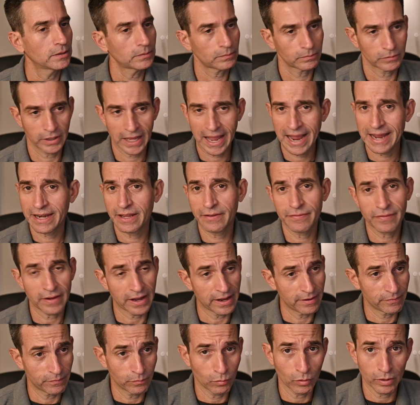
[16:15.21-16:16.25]
The
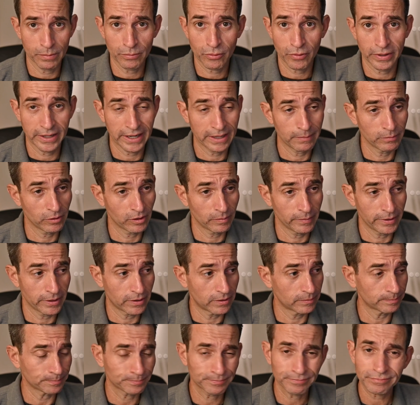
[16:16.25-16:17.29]
85 1.8
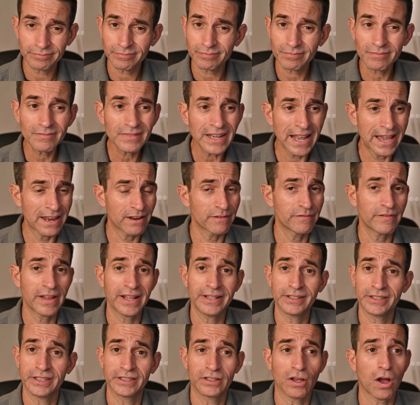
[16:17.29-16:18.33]
millimeter at
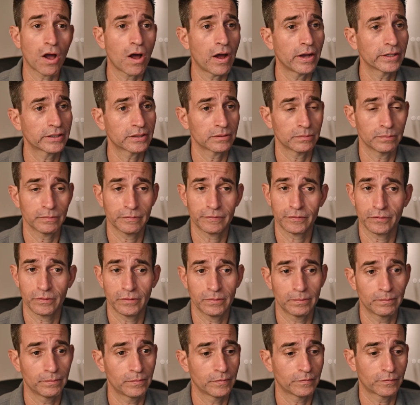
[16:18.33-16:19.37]
events is awesome
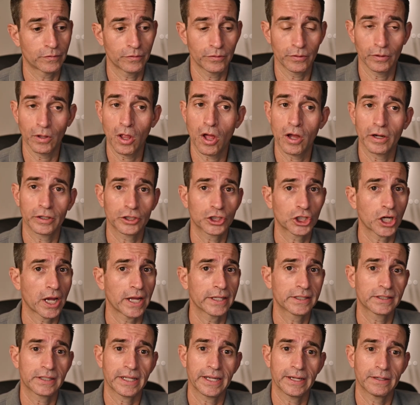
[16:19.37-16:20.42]
for the long
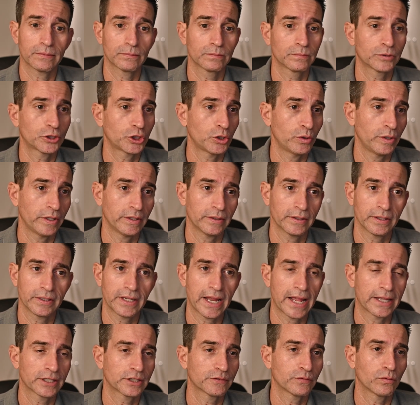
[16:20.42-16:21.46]
shots, like shooting the
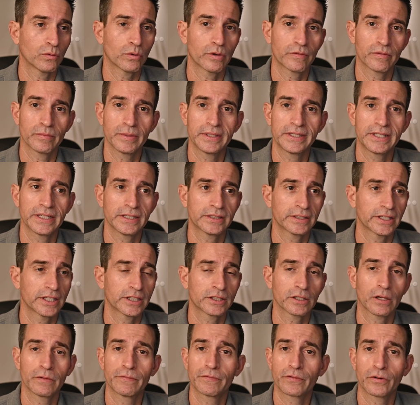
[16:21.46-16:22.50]
dance floor from a distance
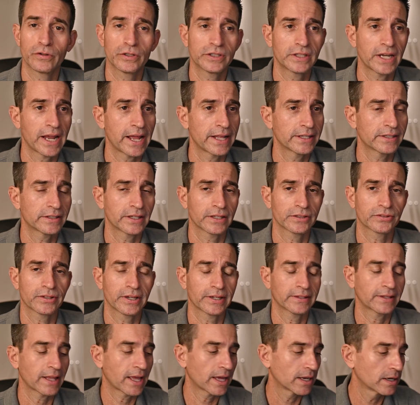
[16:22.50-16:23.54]
on first dance, things
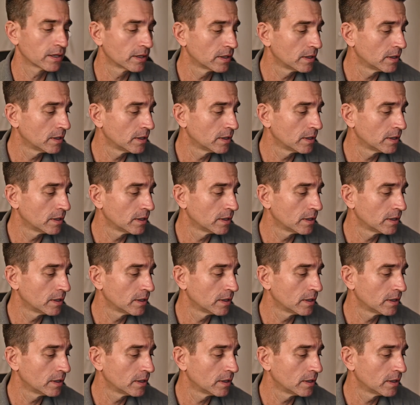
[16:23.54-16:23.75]
like that.